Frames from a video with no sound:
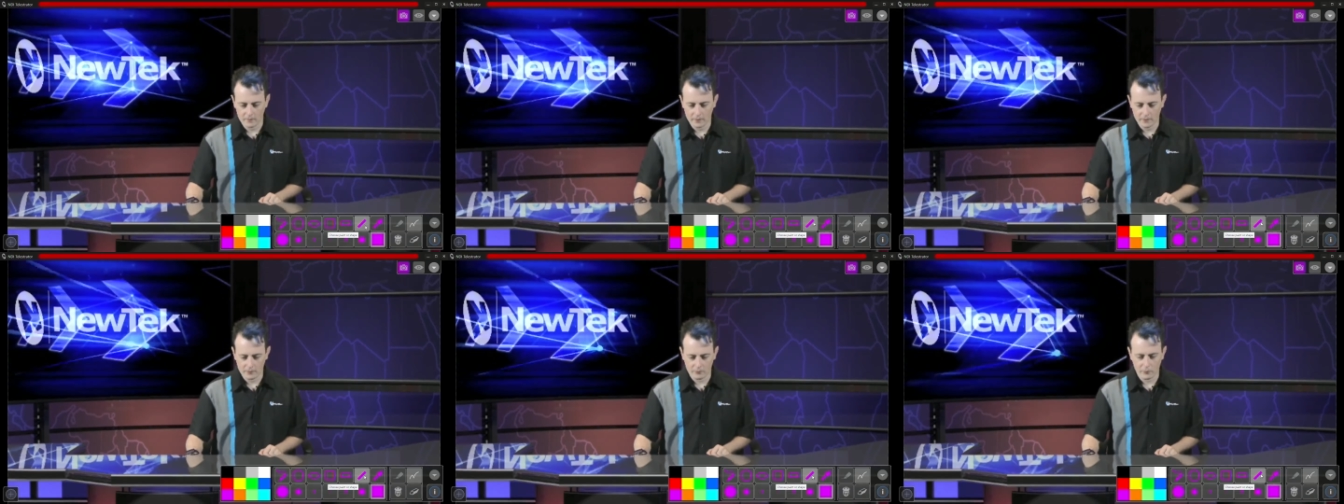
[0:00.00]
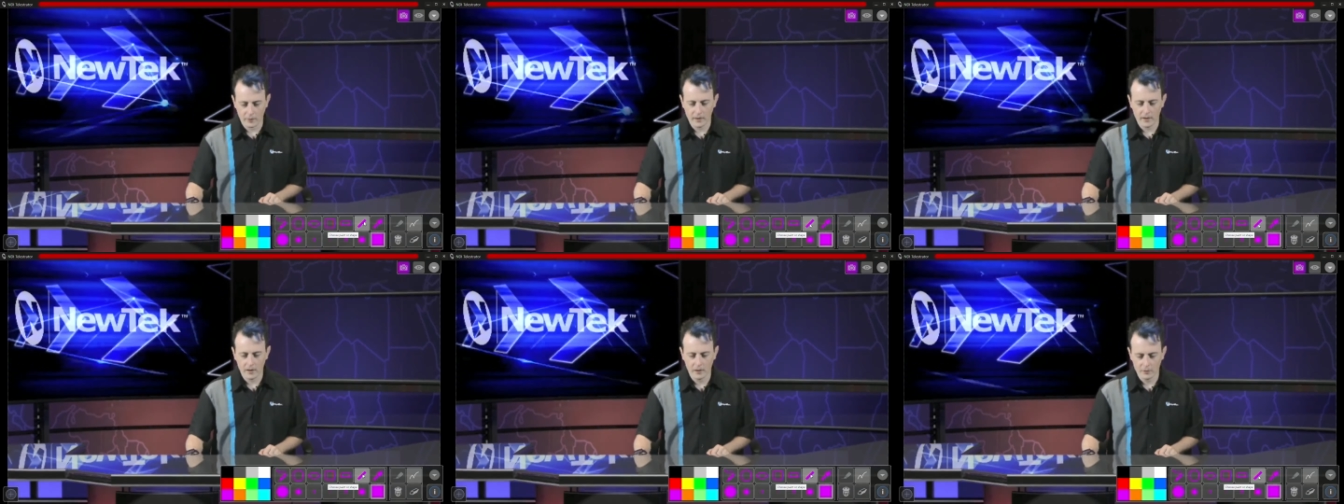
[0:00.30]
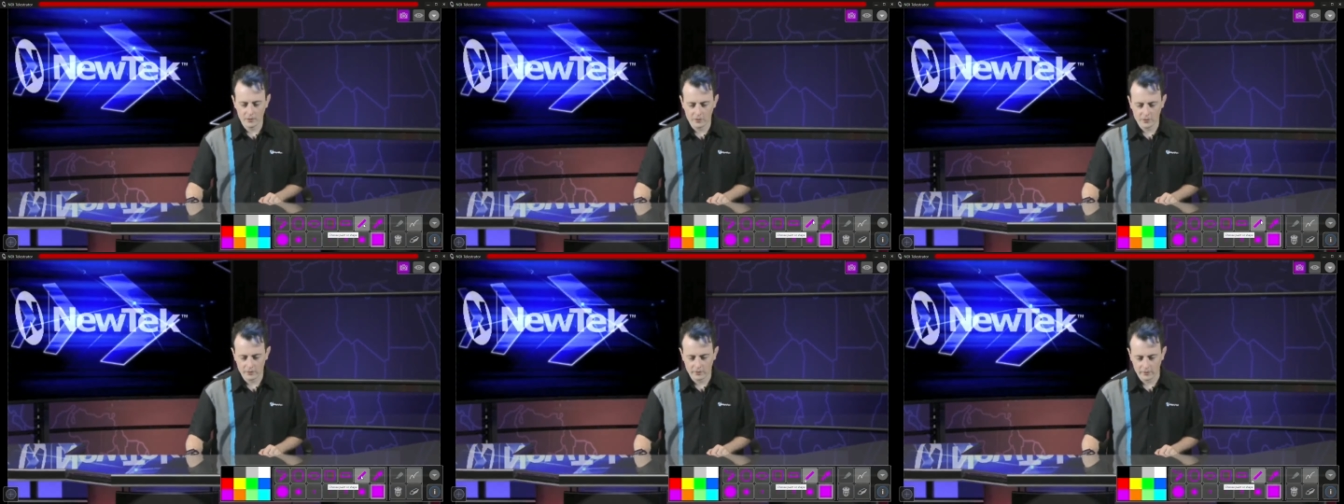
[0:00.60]
right here
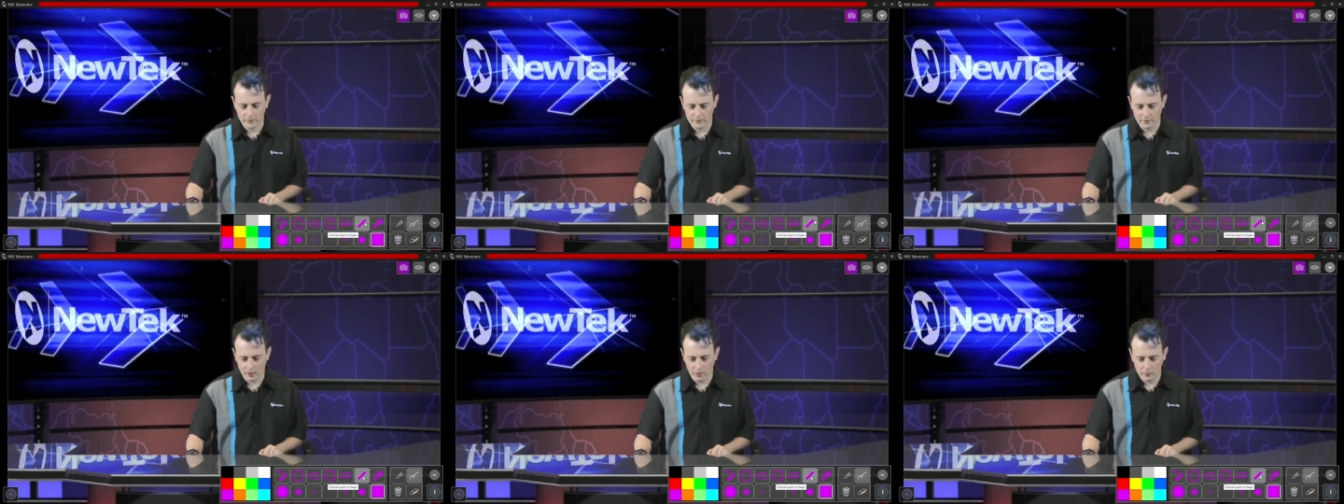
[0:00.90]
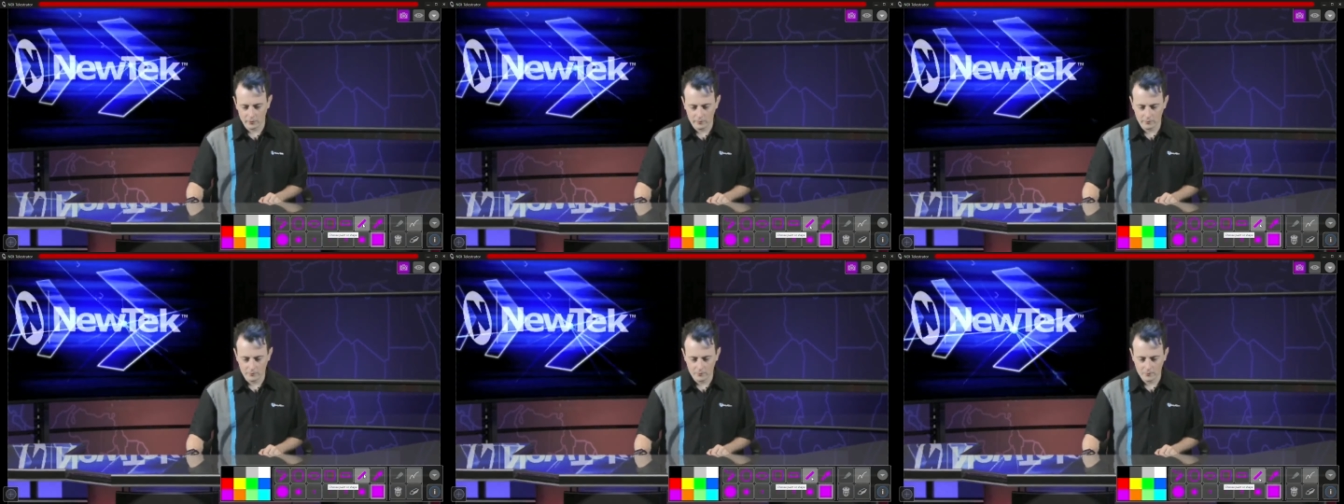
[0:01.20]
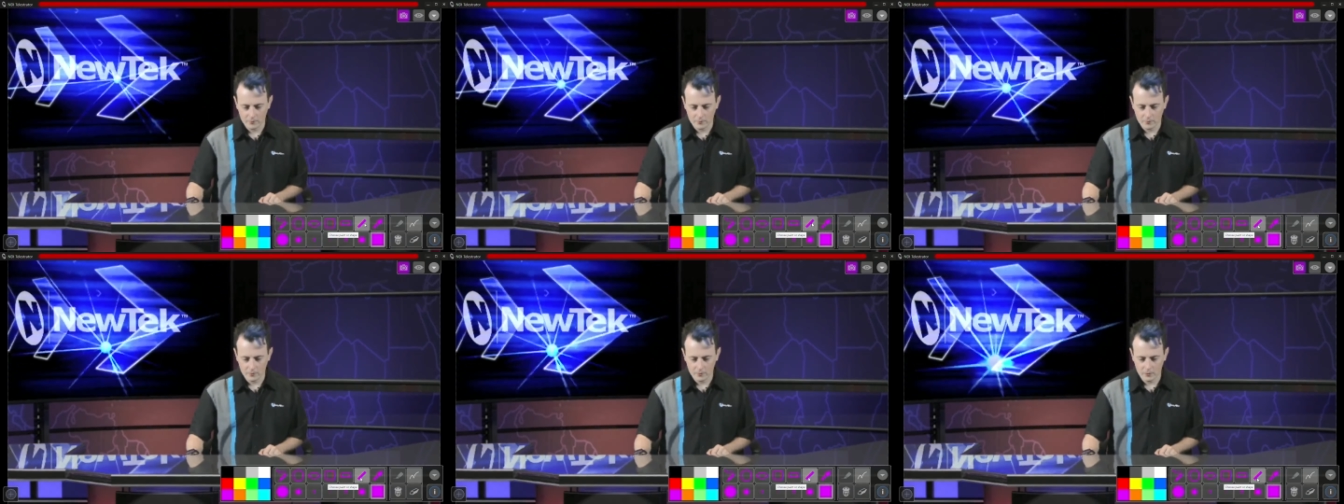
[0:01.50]
it's just a solid
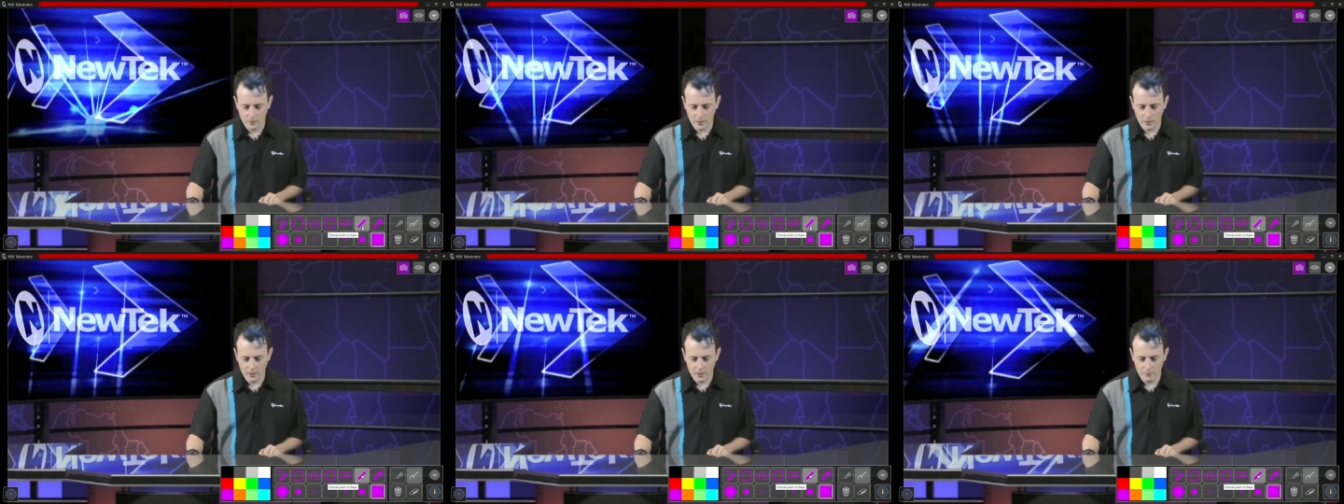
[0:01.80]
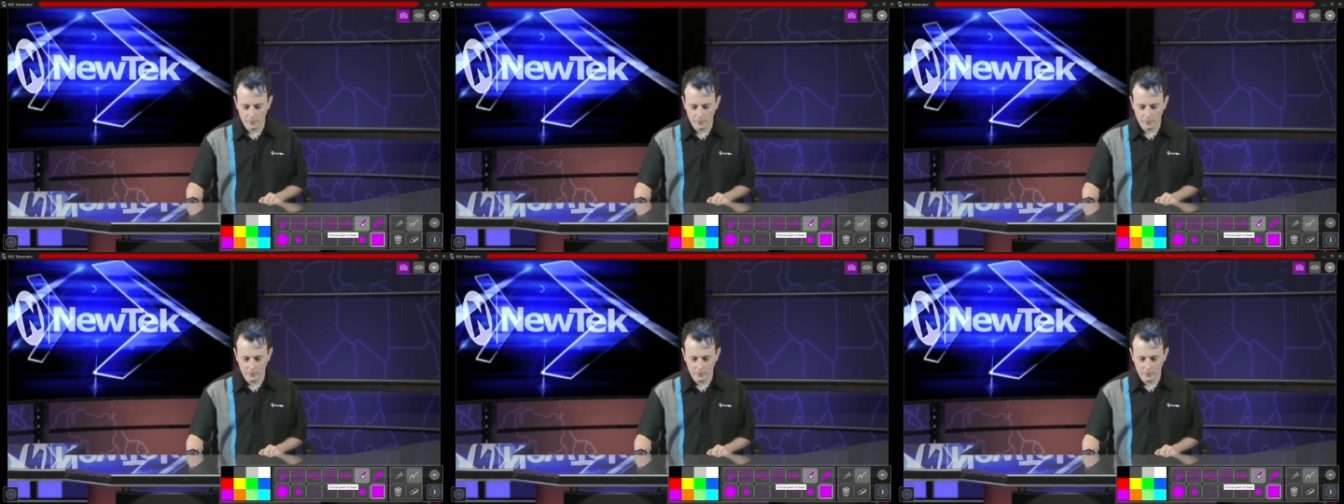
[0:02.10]
line,